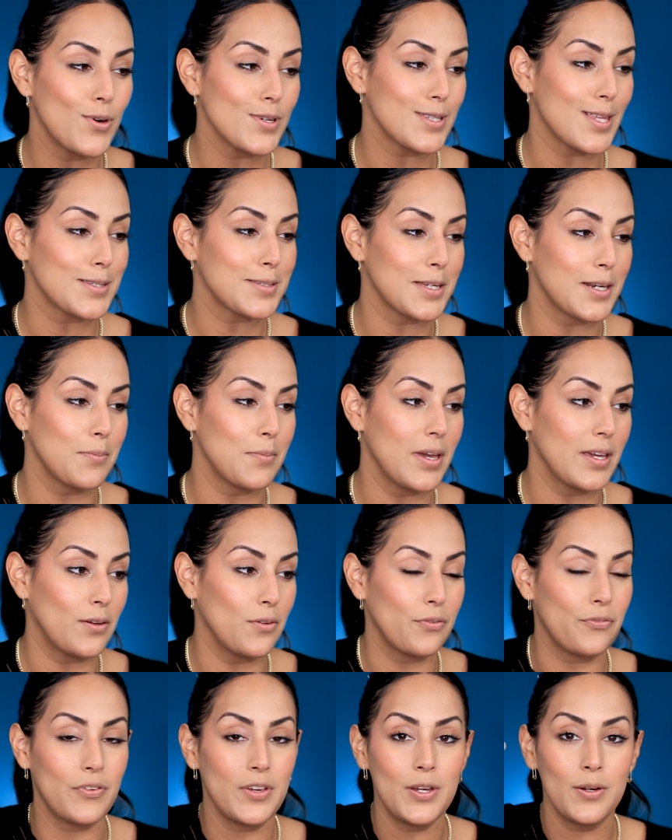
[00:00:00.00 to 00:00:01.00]
course that's gonna make
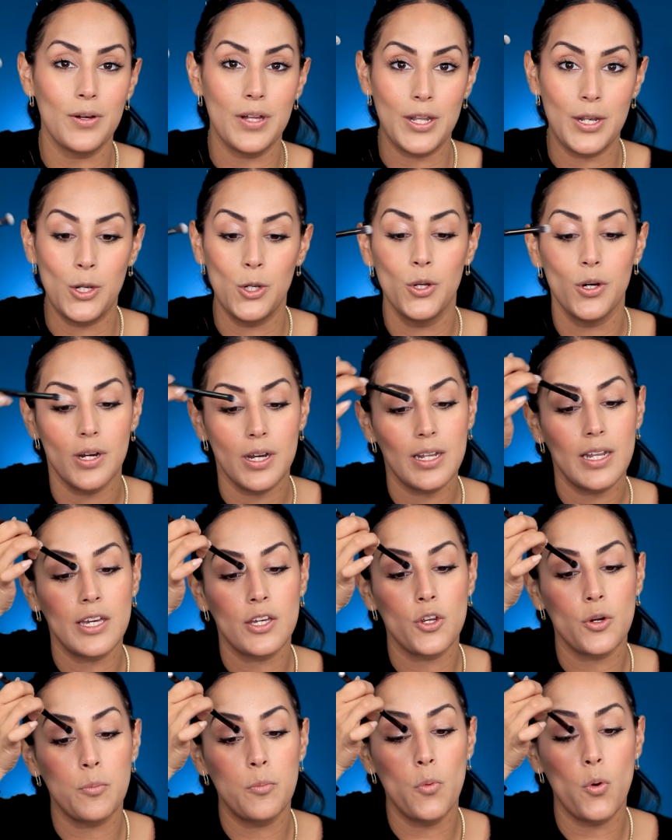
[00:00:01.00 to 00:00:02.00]
you feel and look
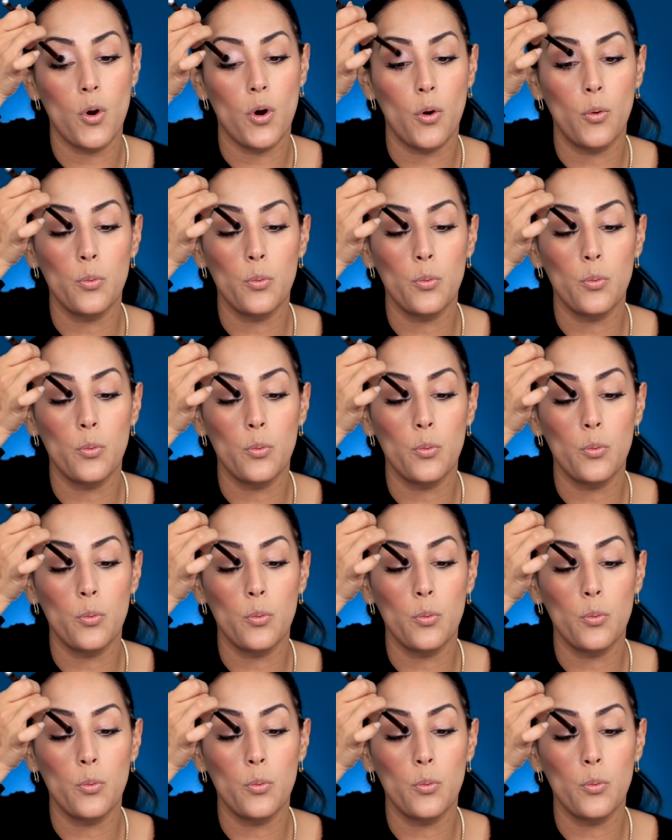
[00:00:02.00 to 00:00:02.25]
like you're more